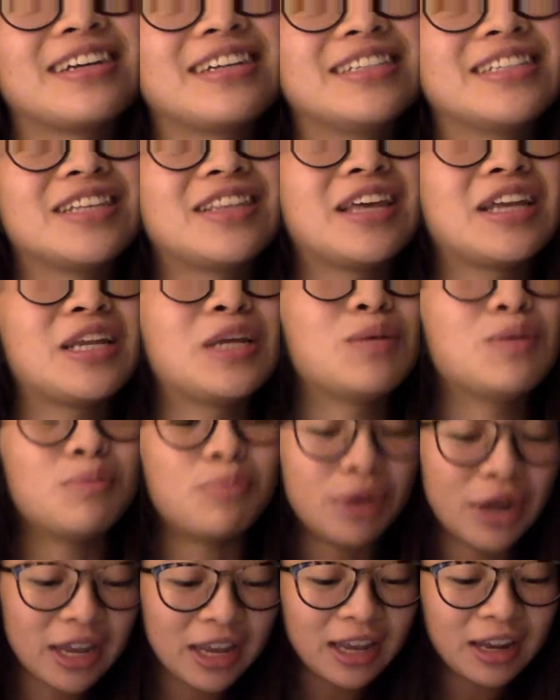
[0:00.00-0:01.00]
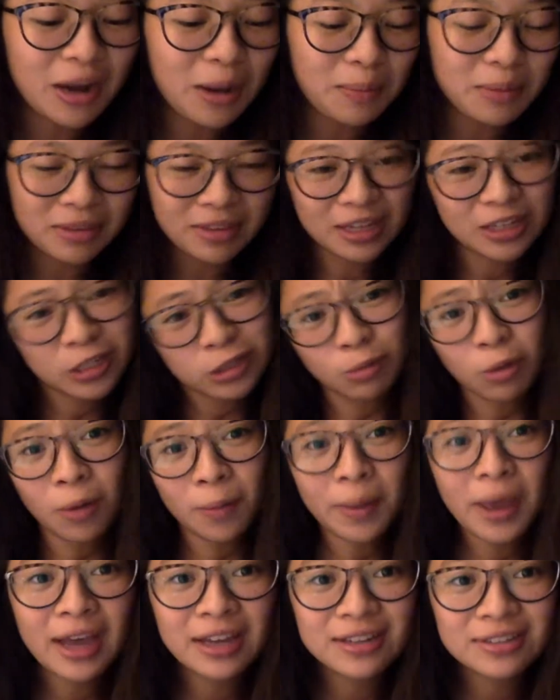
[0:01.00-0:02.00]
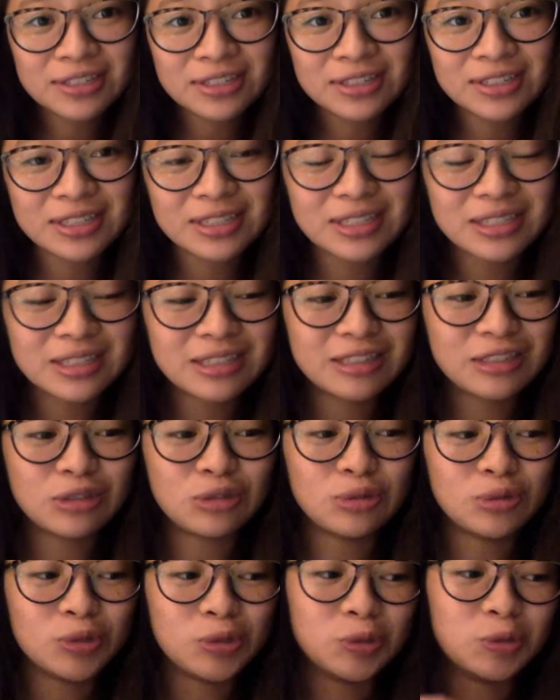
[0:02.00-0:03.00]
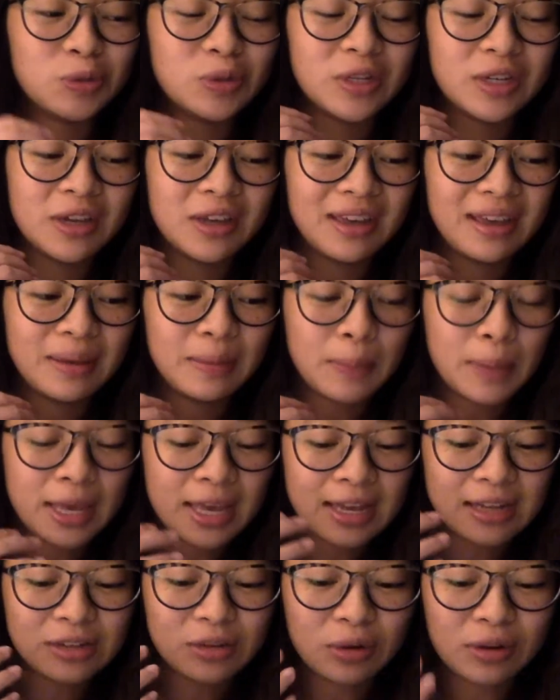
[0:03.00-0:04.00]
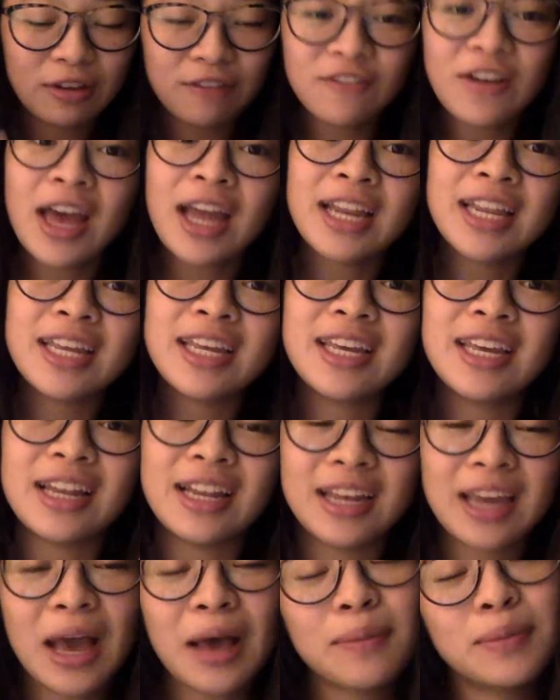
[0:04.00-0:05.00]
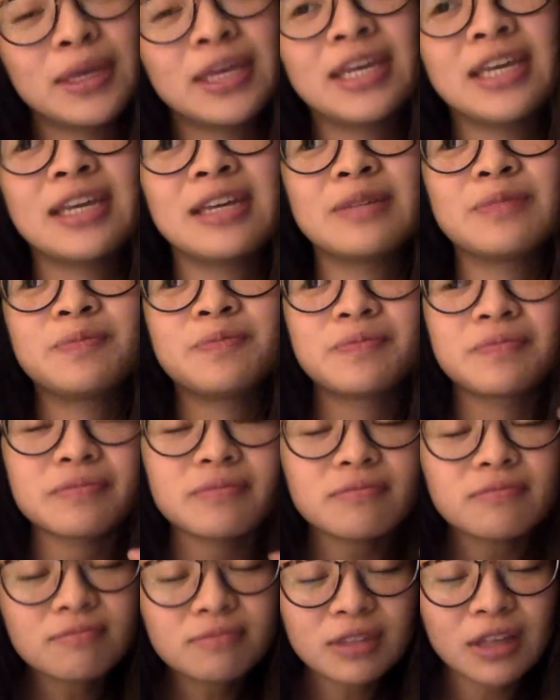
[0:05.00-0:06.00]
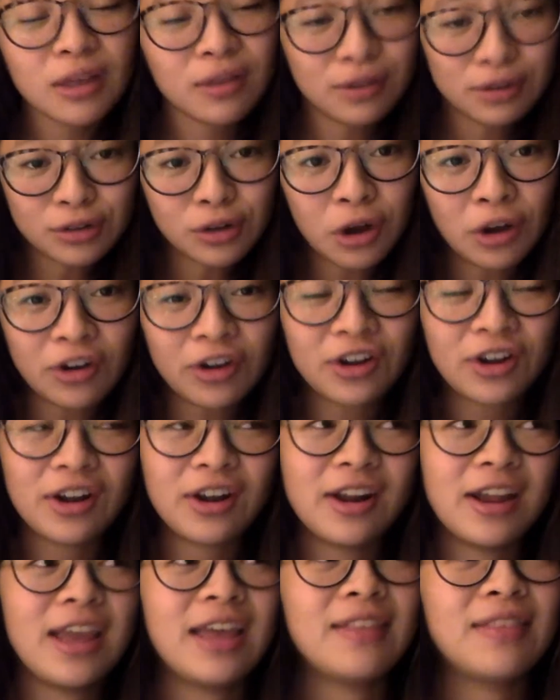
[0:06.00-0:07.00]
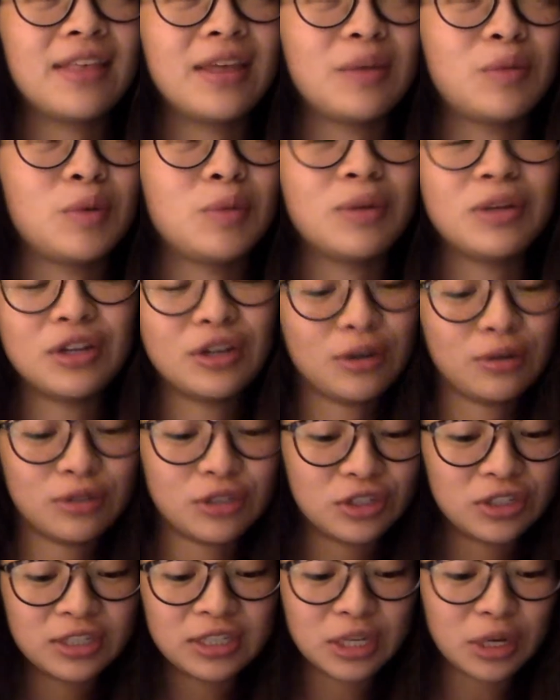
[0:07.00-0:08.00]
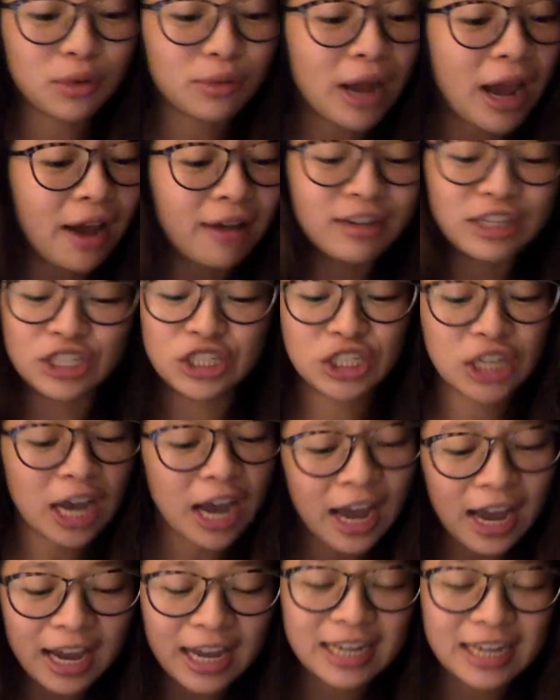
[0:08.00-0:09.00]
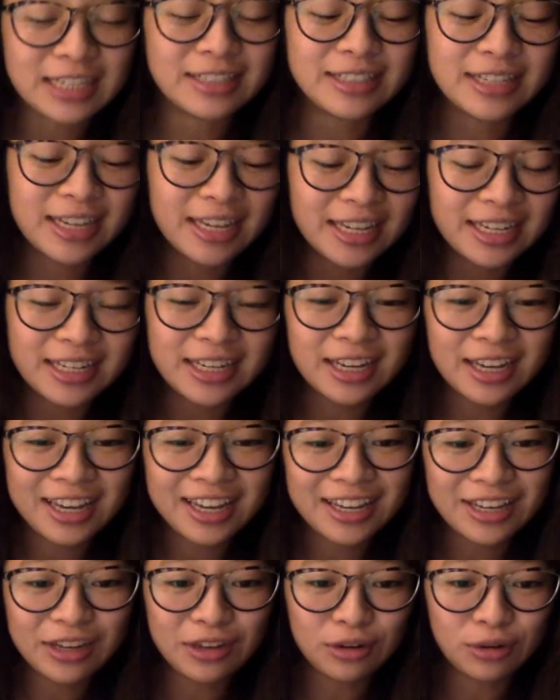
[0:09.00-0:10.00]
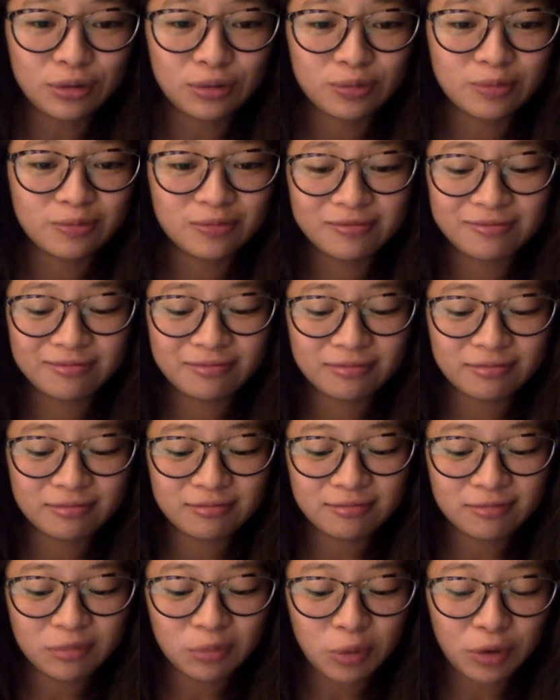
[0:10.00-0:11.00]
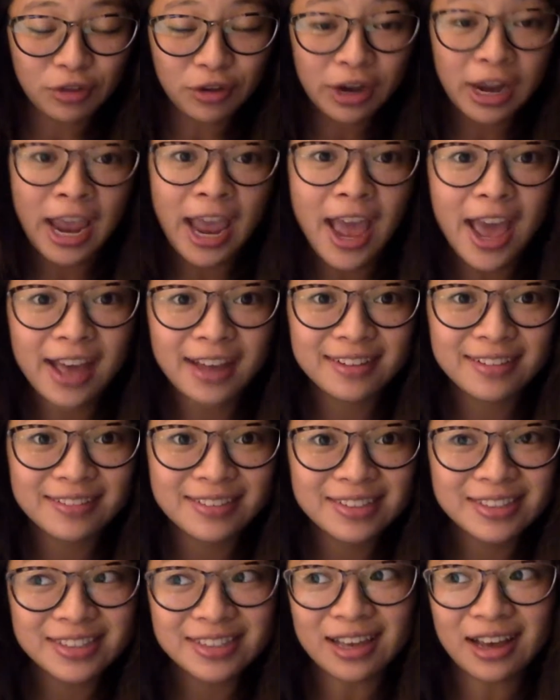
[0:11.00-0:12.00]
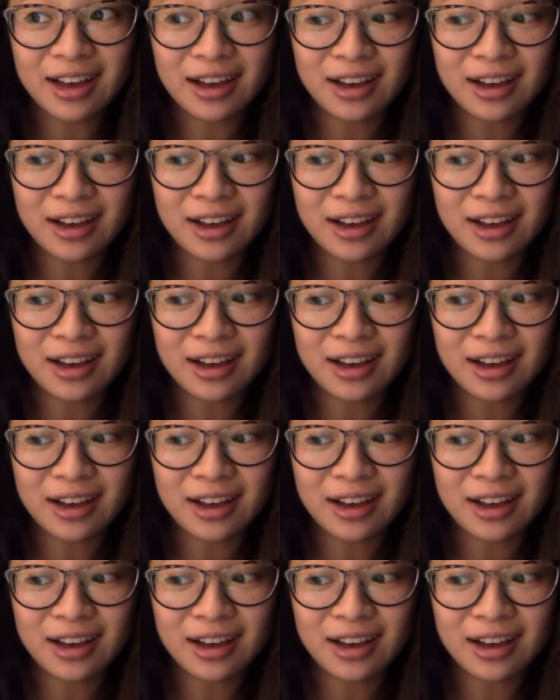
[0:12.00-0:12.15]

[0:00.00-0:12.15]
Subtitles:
and then he would bring it up in like small batches to me and Doña Fanny and Gabby, their daughter, and then we would, you know, just sit around and chat and like, you know, with our hands